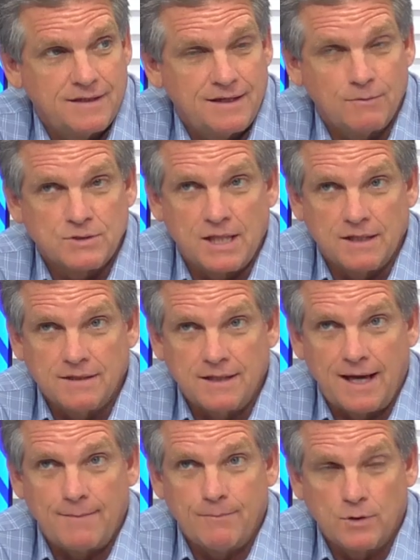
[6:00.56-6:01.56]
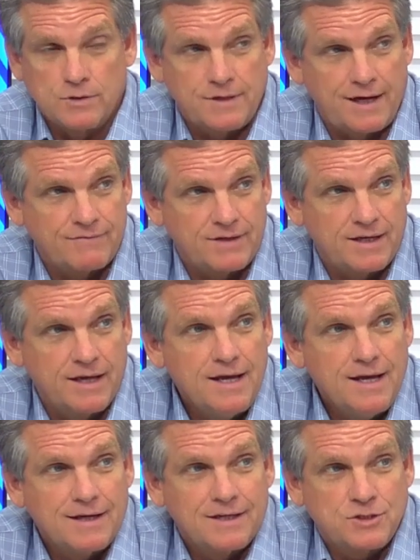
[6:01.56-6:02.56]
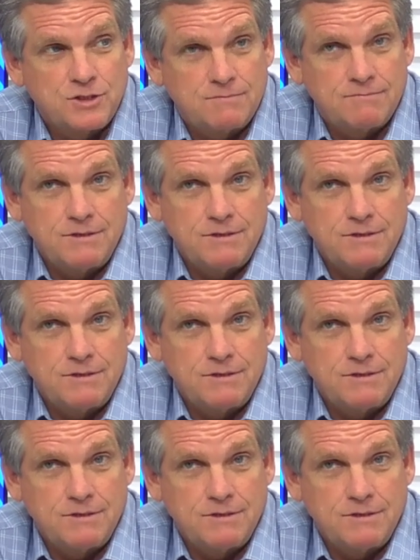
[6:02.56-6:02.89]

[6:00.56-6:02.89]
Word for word: It was a lot more traffic because